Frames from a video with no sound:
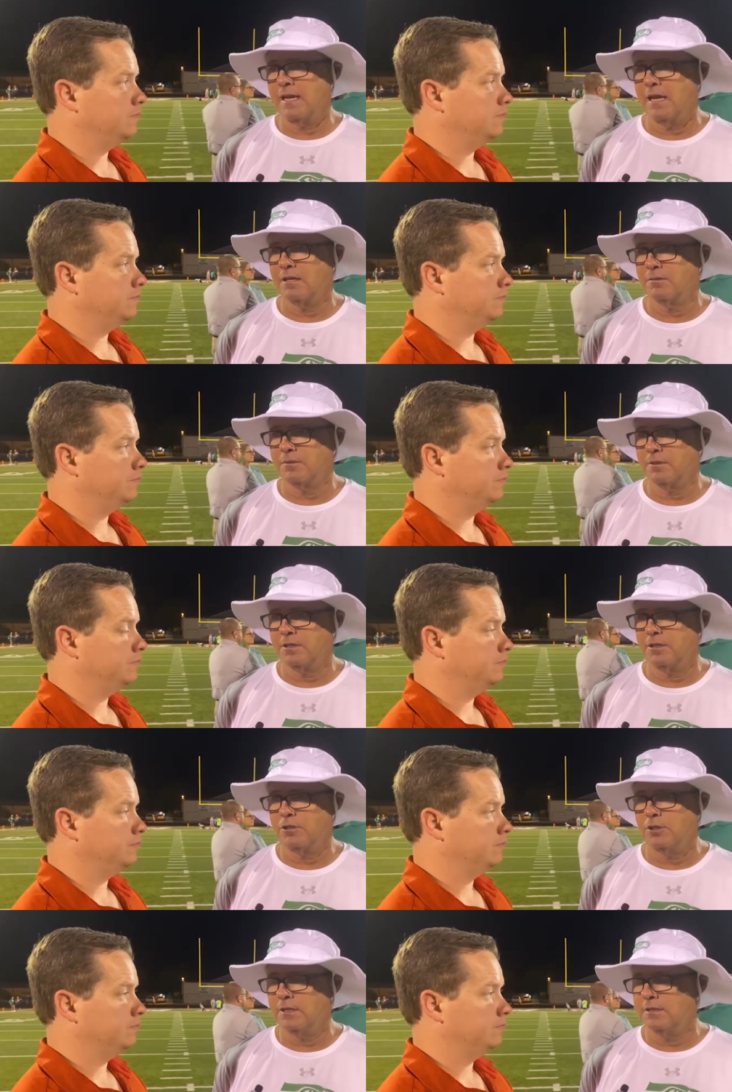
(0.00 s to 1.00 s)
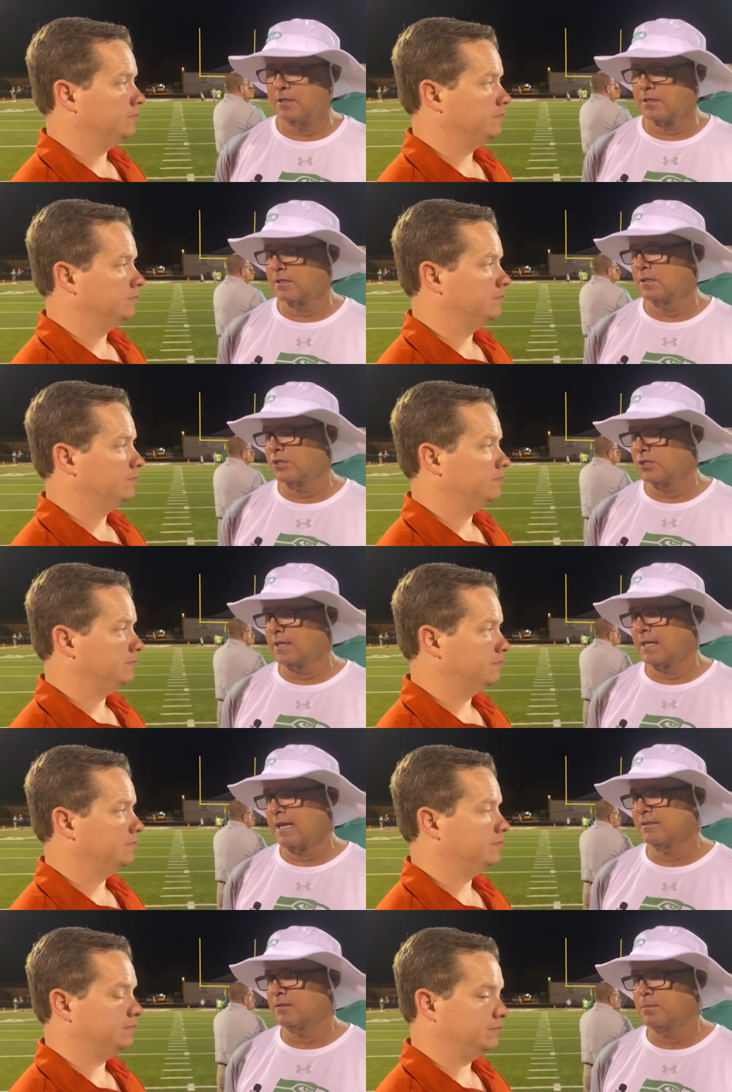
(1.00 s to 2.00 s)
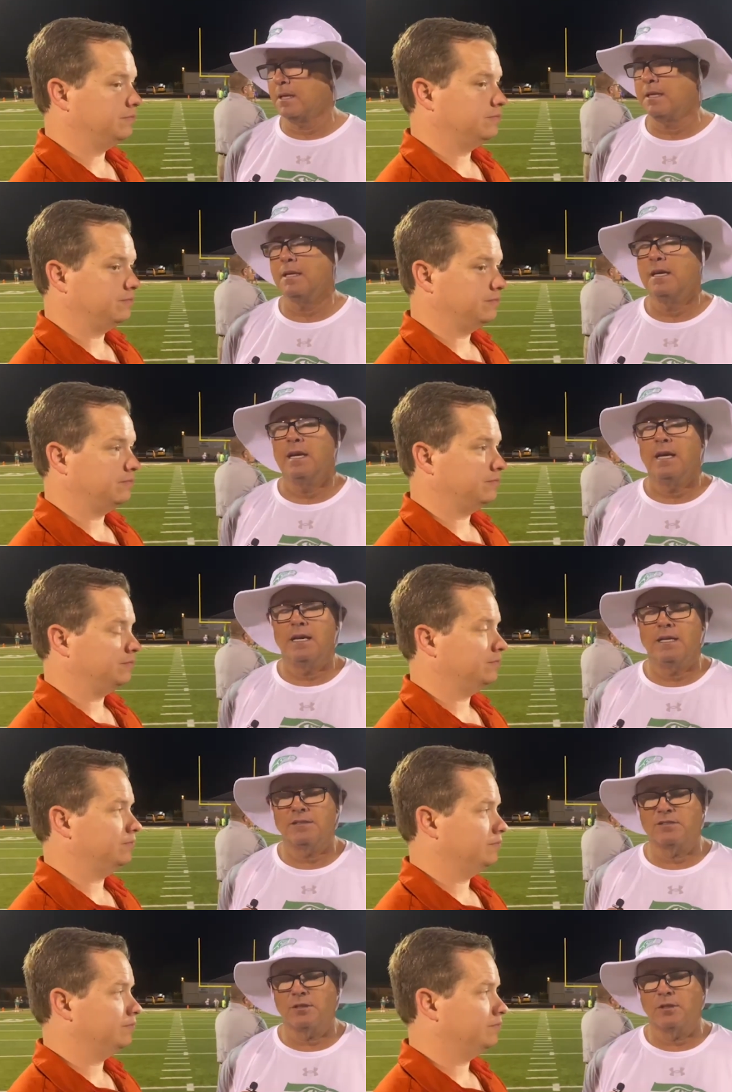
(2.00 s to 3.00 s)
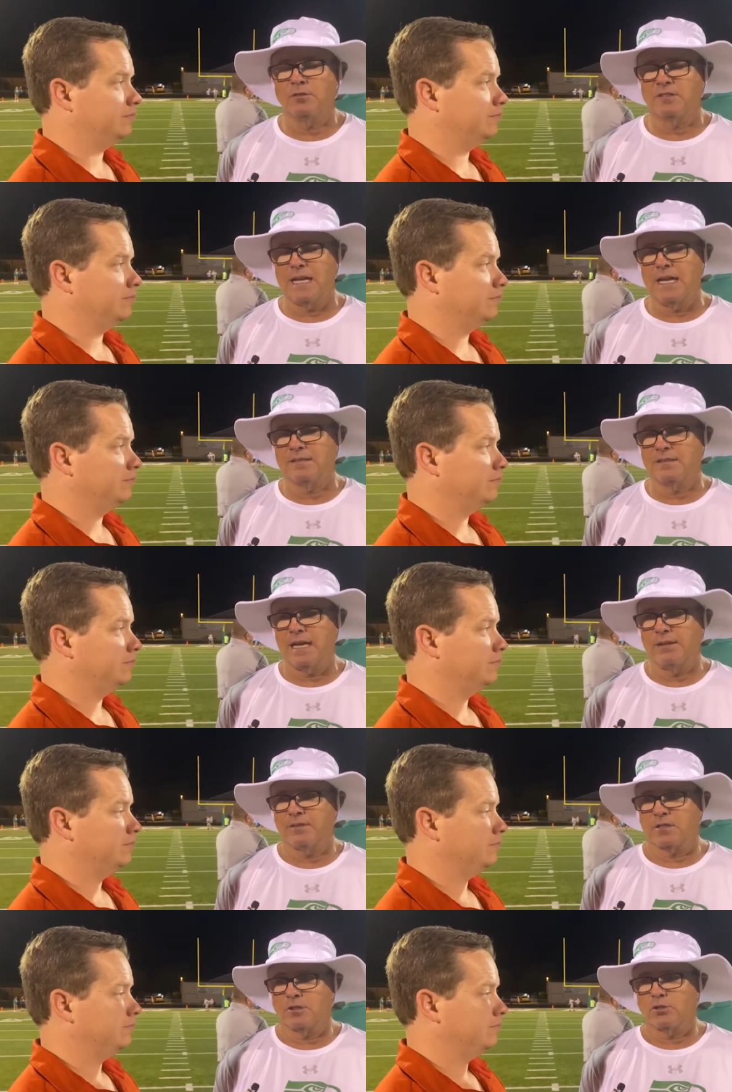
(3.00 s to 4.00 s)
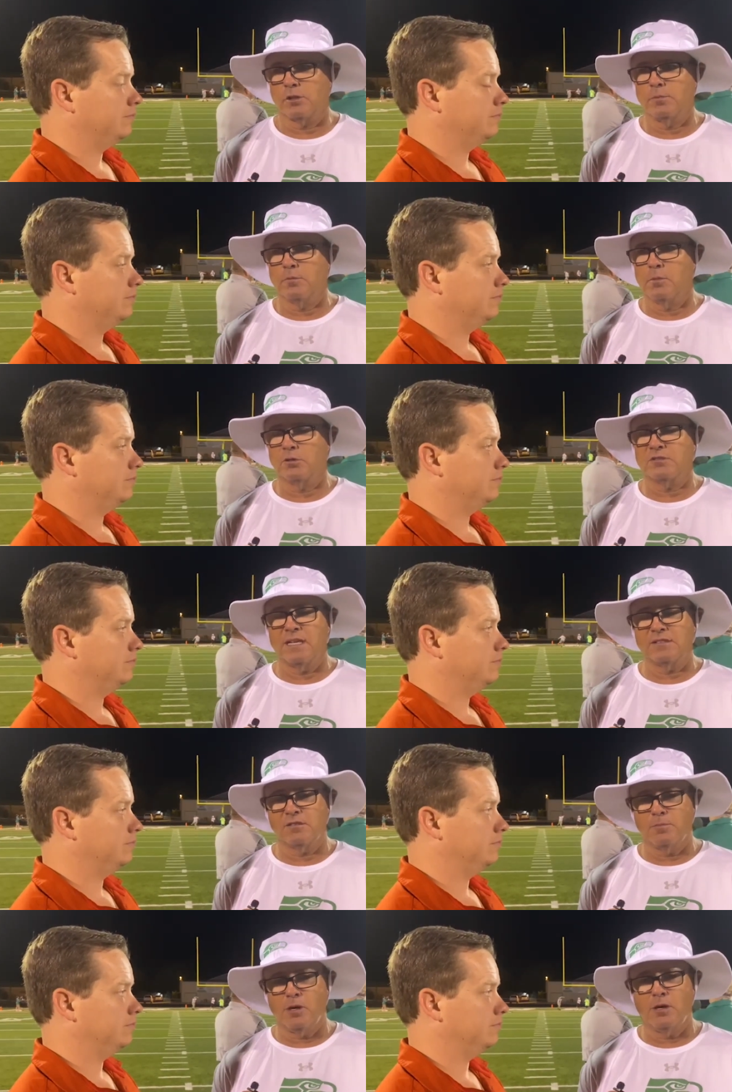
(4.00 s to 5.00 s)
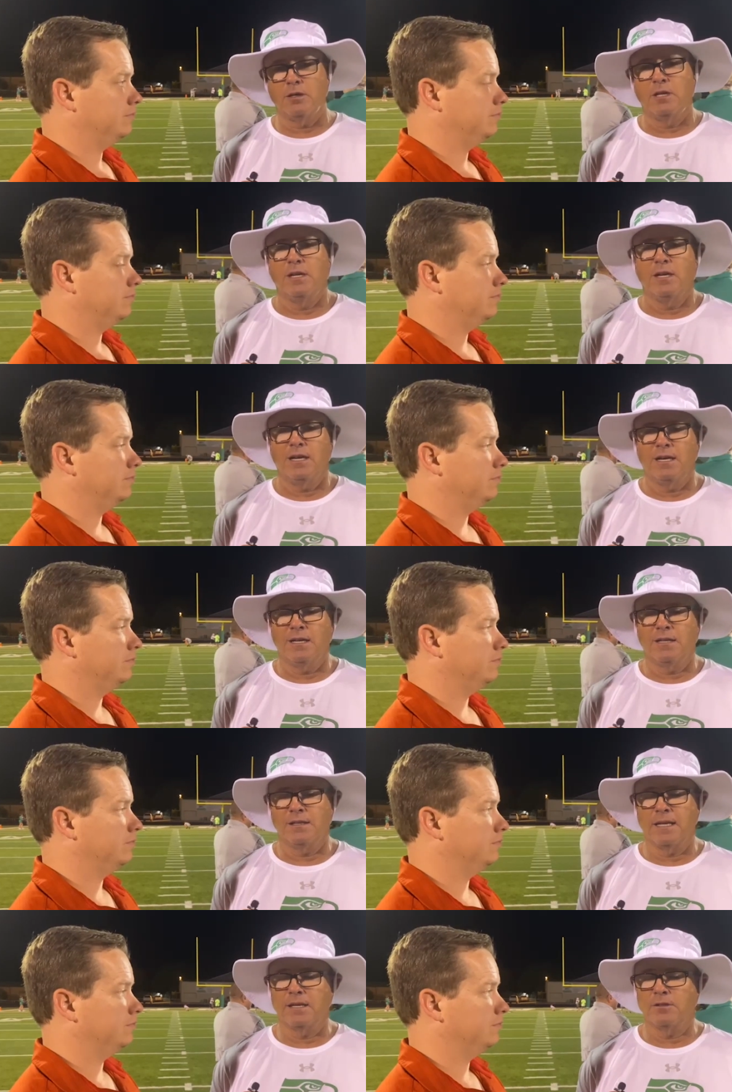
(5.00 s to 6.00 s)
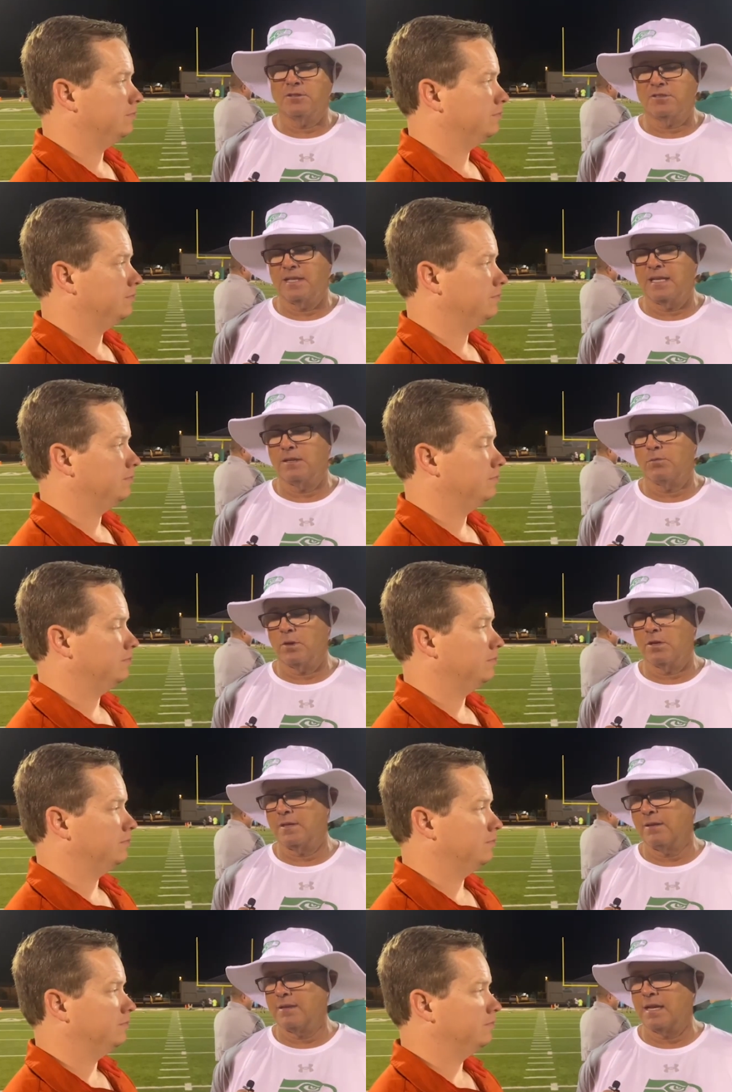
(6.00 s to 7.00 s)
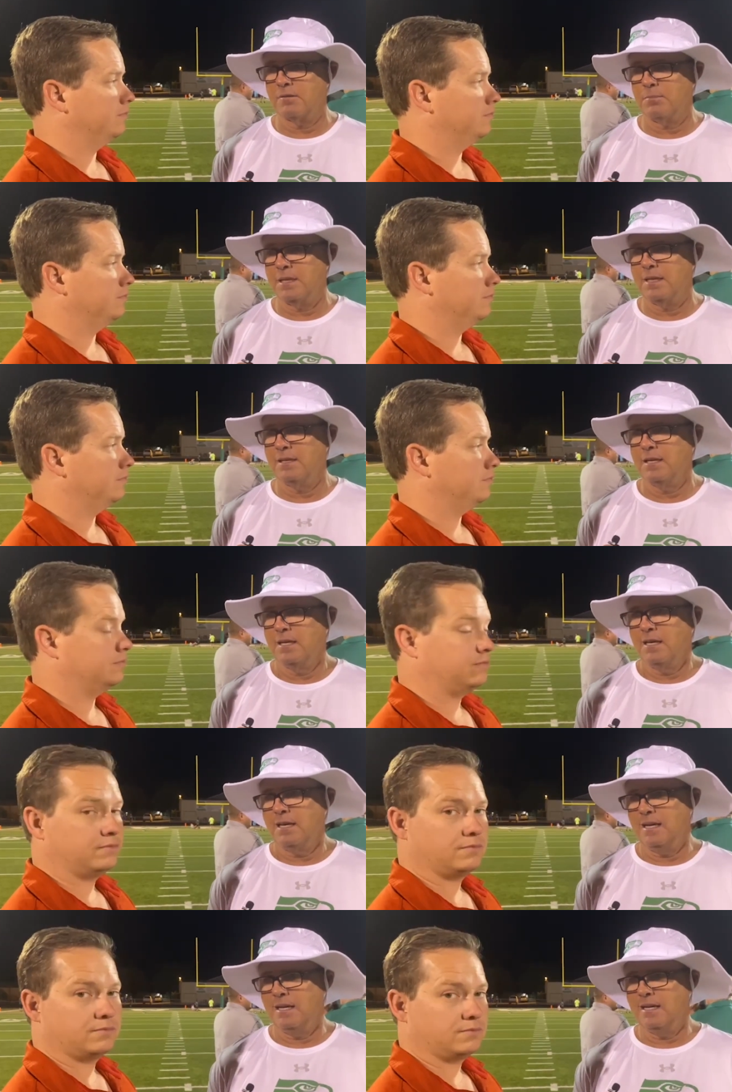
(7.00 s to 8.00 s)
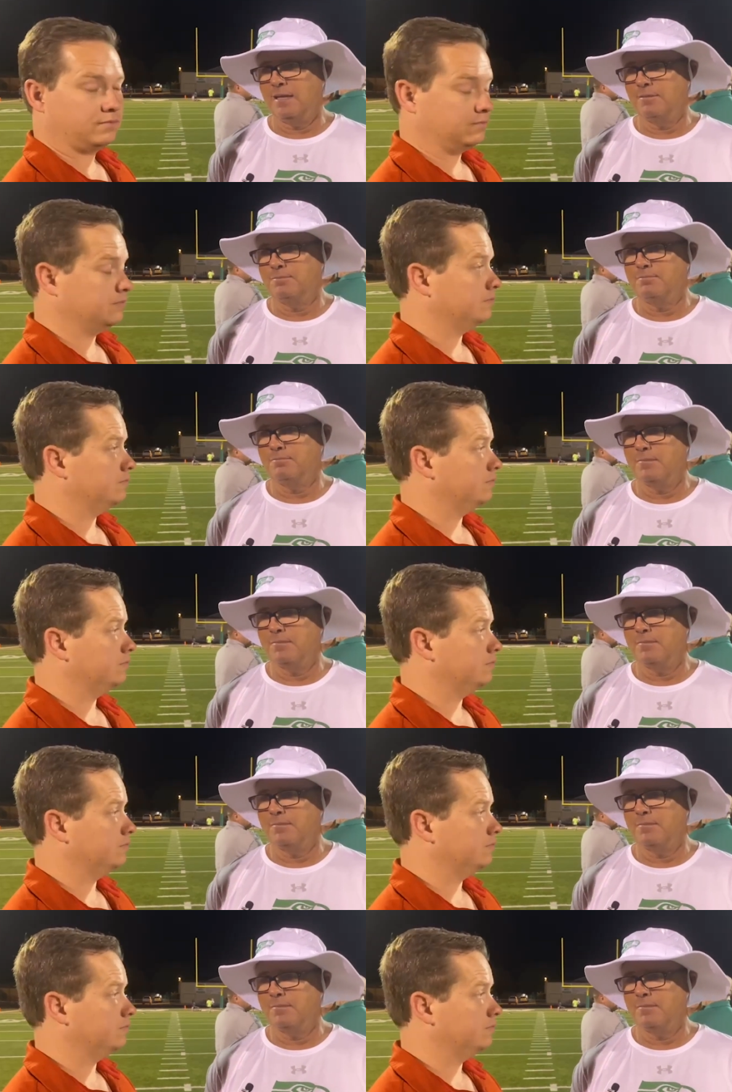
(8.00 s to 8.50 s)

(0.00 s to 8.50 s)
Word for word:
Speaker 1: how good their conditioning has to be. Uh, so those guys that have to contribute both sides of the ball, they understand where they've got to be. Um,